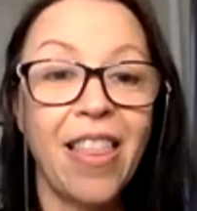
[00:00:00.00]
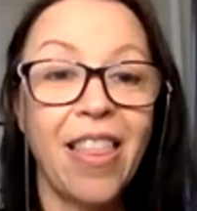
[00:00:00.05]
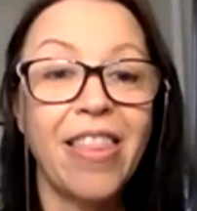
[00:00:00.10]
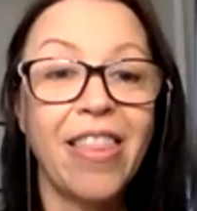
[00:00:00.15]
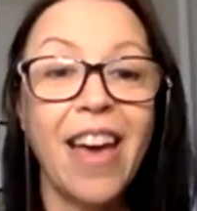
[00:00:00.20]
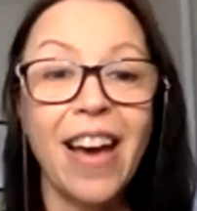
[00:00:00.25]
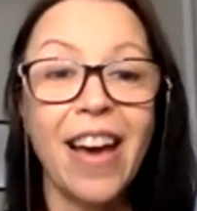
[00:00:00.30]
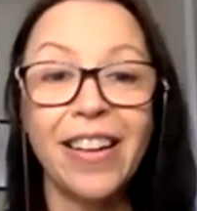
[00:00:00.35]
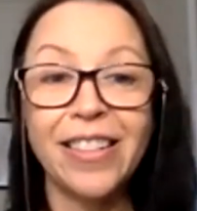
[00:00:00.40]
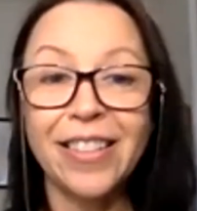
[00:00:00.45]

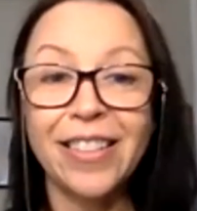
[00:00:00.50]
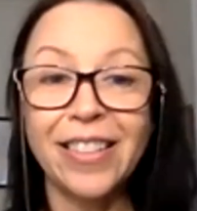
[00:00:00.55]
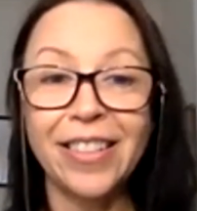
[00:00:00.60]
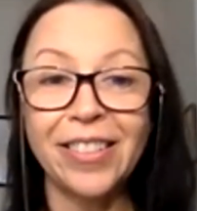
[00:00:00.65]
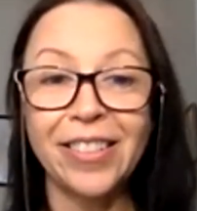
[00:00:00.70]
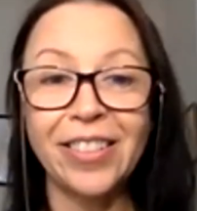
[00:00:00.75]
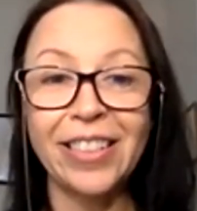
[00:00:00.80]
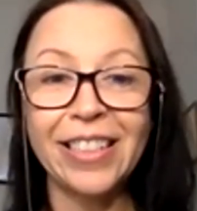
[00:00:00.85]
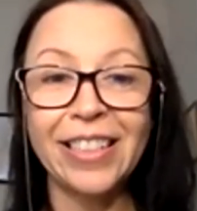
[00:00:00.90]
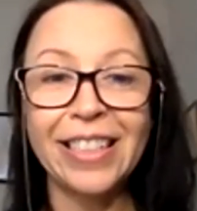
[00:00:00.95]
That is the
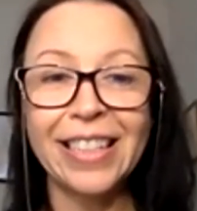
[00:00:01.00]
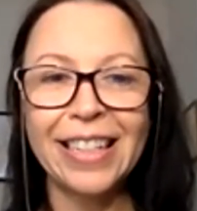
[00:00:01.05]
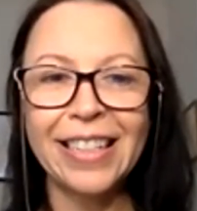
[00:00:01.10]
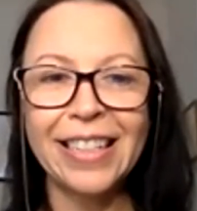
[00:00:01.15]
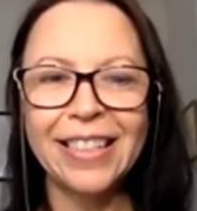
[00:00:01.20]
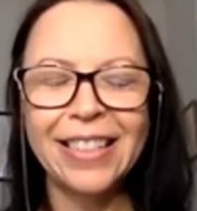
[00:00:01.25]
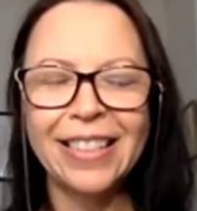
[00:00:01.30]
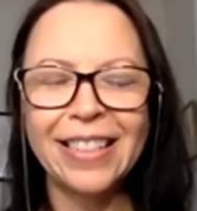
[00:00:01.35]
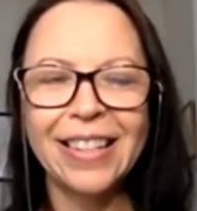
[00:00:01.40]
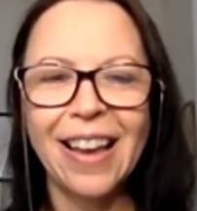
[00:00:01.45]
Elaine
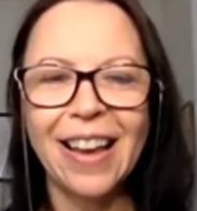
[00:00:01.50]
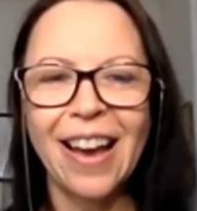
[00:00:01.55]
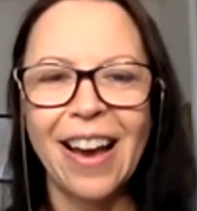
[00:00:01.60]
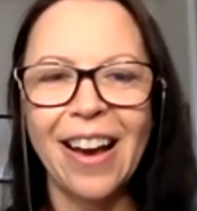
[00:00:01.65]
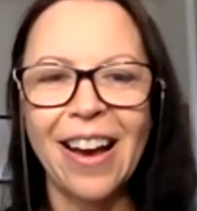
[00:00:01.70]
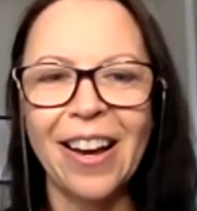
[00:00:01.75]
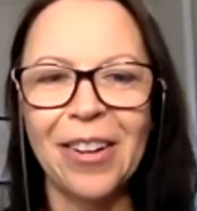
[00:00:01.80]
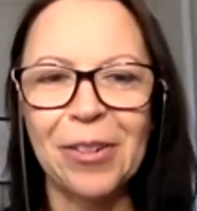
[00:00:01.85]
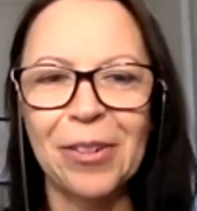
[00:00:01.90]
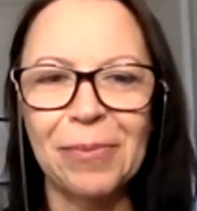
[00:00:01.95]
dance.
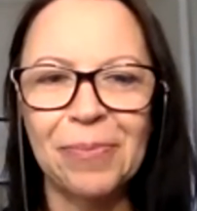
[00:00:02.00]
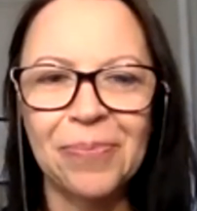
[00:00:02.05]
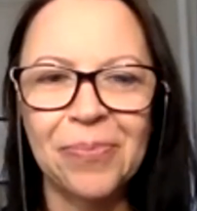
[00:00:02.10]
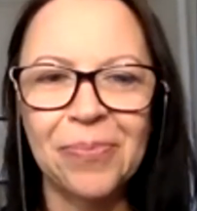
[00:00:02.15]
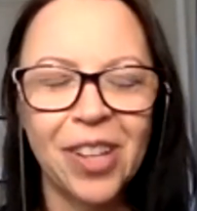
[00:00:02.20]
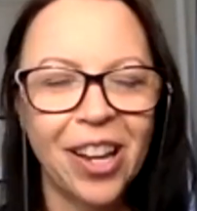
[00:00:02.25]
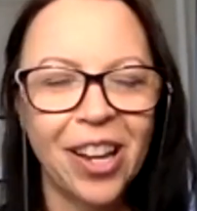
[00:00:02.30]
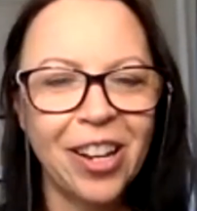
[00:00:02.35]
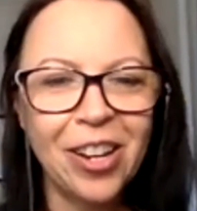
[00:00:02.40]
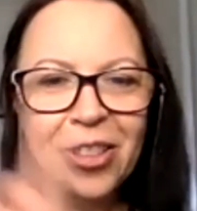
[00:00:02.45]

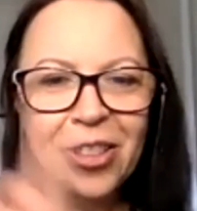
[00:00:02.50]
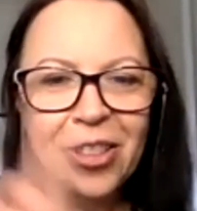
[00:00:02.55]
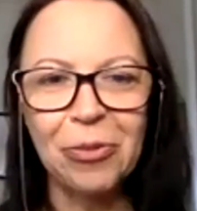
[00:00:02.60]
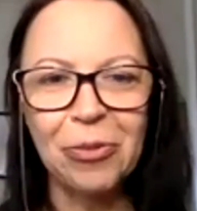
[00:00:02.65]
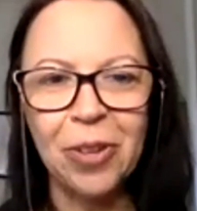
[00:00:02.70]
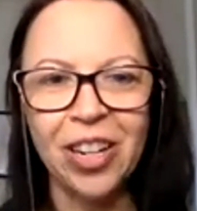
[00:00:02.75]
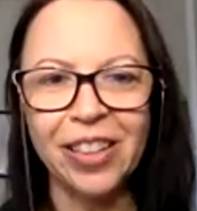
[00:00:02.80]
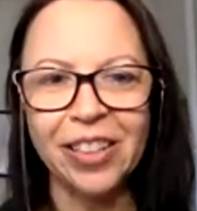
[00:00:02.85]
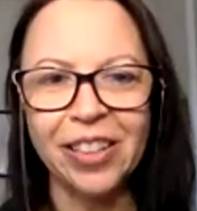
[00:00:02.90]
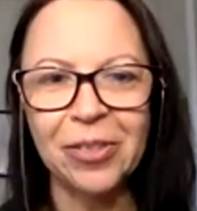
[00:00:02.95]
Another
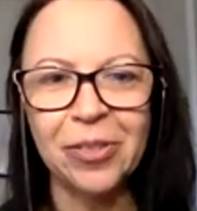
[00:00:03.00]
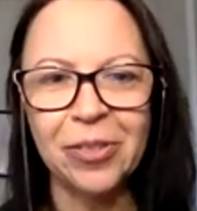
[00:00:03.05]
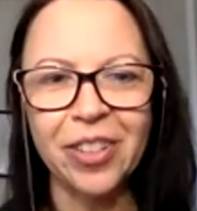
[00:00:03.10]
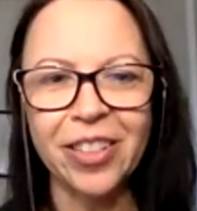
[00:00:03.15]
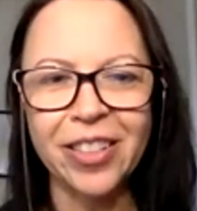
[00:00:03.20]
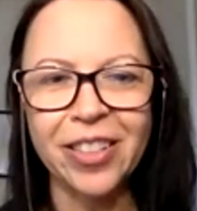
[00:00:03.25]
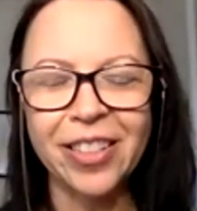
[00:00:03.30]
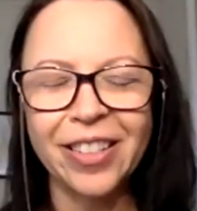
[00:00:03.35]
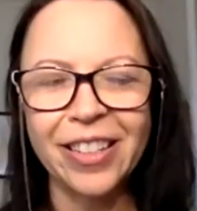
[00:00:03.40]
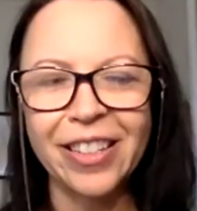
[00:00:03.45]
one that
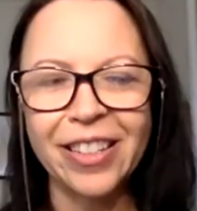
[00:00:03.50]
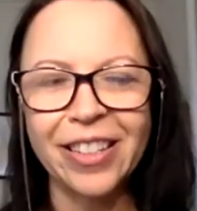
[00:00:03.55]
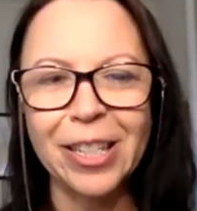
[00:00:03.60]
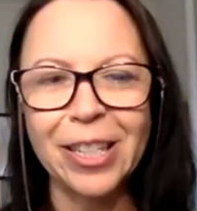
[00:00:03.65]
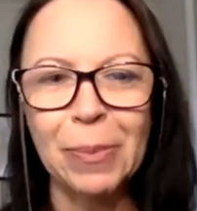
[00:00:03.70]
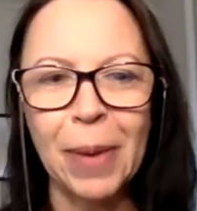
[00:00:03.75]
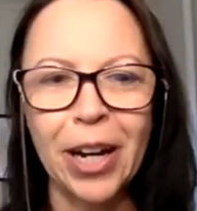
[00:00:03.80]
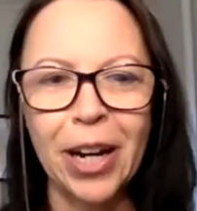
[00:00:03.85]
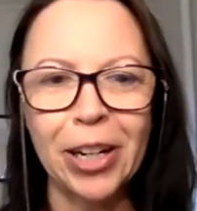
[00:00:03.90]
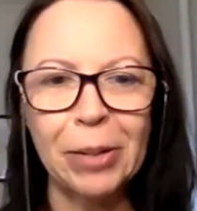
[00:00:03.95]
was
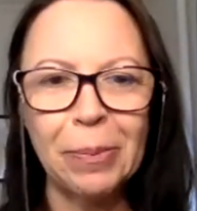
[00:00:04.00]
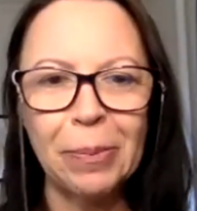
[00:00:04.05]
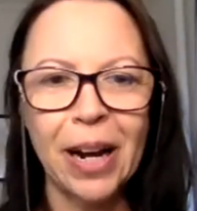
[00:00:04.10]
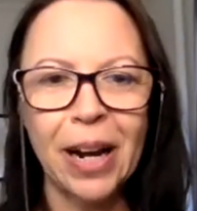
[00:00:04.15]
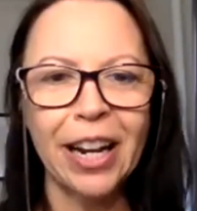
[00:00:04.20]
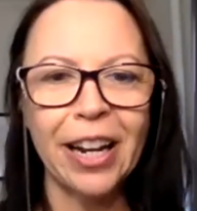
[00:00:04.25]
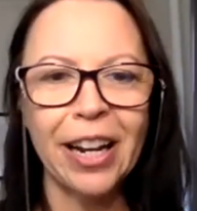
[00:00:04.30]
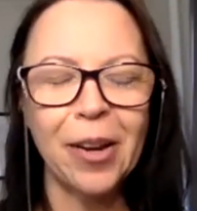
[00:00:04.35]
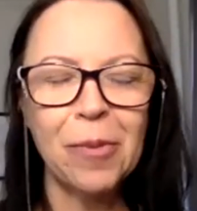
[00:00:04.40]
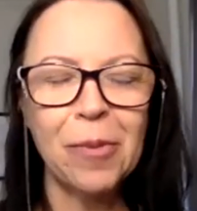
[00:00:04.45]
inspired
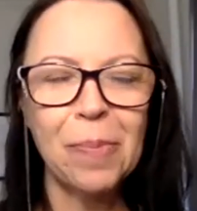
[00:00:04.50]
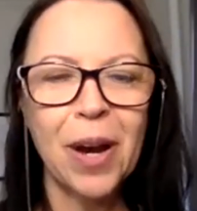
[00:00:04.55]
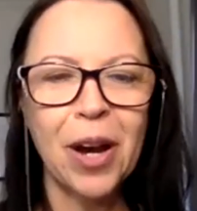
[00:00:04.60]
by